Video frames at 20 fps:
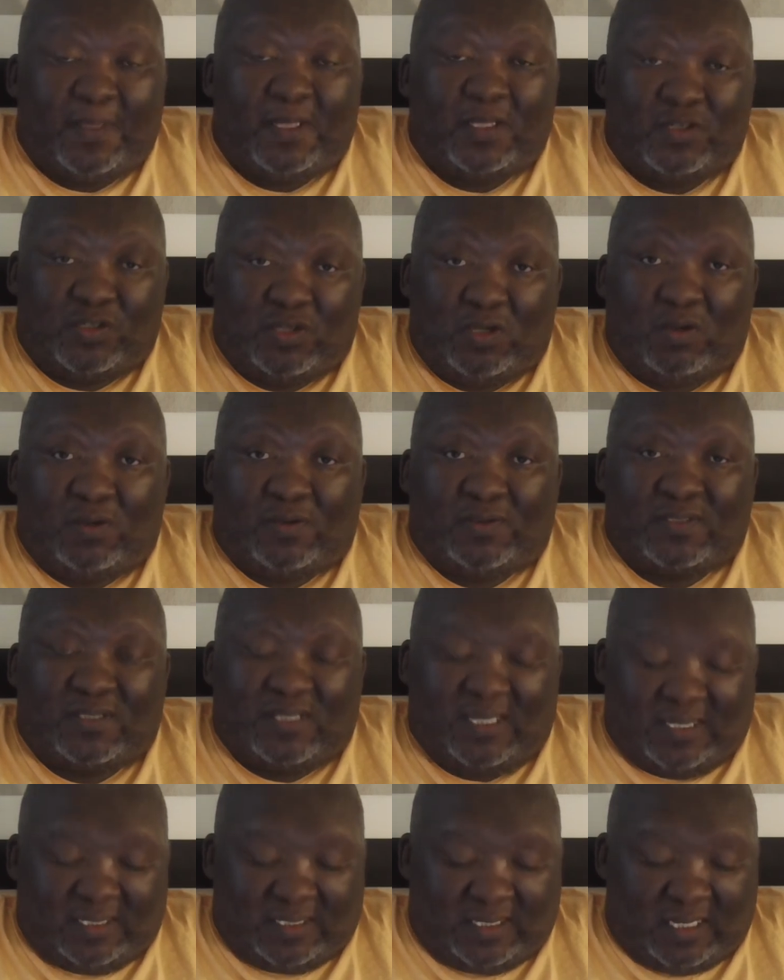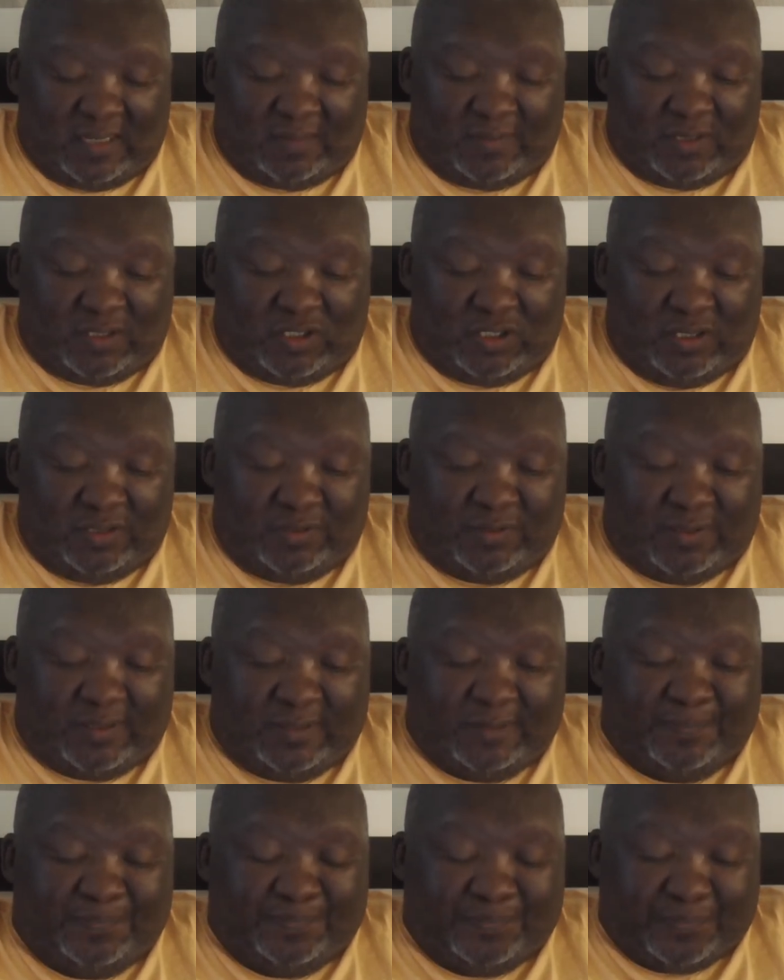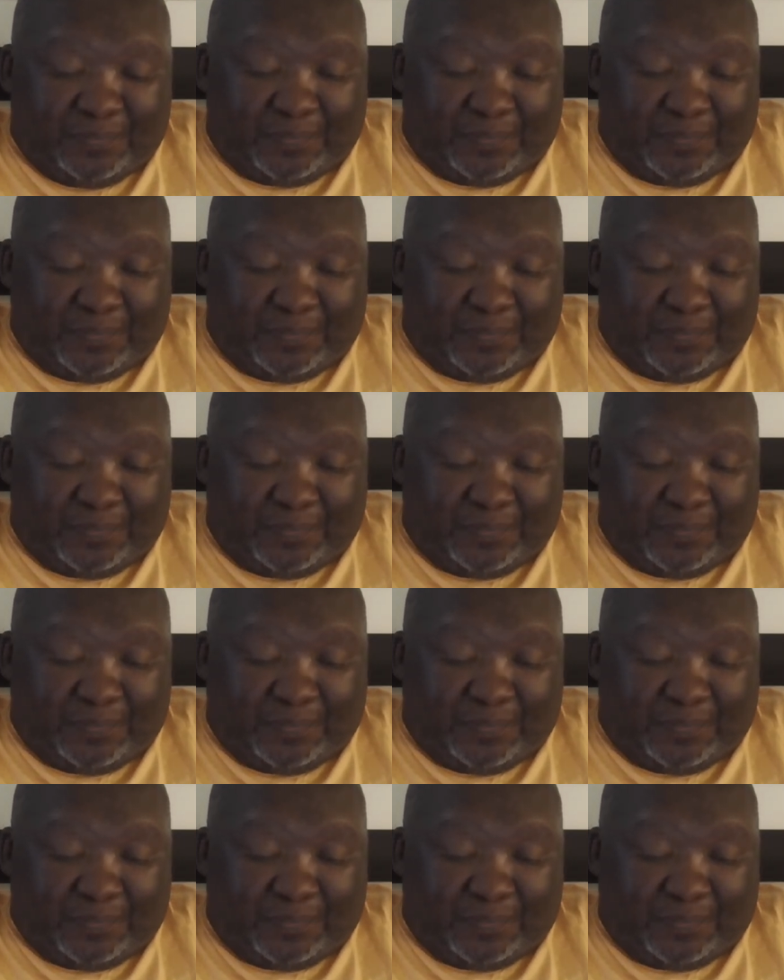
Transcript: songs that are sung by children.